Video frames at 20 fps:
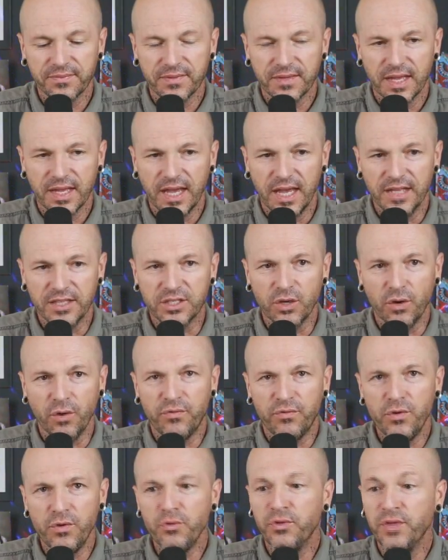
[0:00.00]
And so if
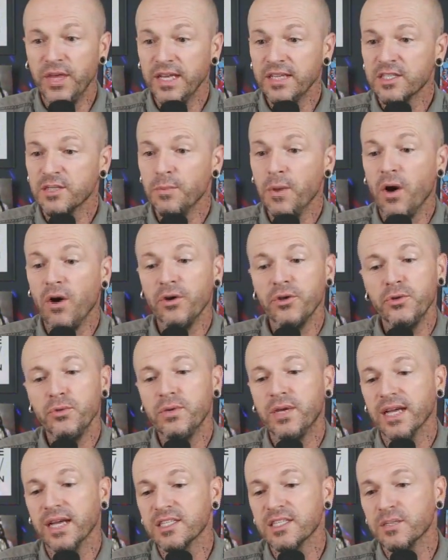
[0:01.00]
you think small, you
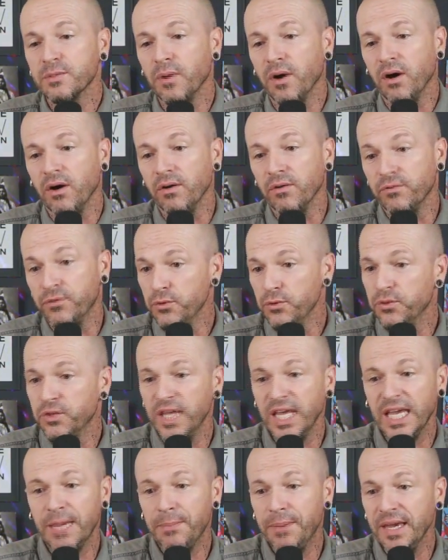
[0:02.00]
get small. If you
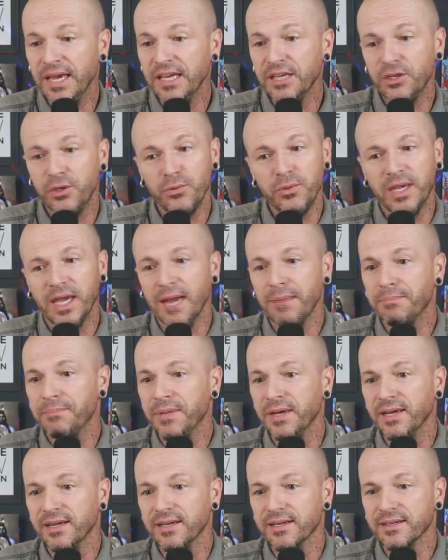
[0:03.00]
think big, you get
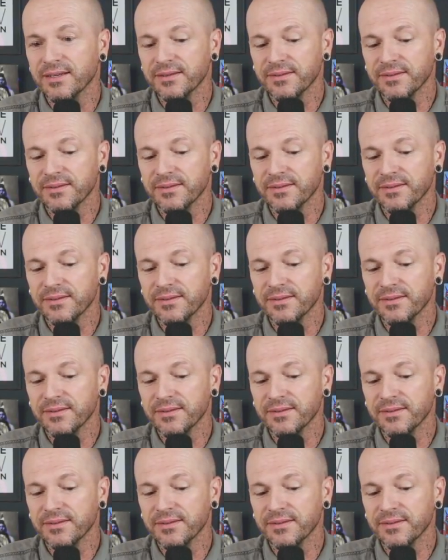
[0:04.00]
big.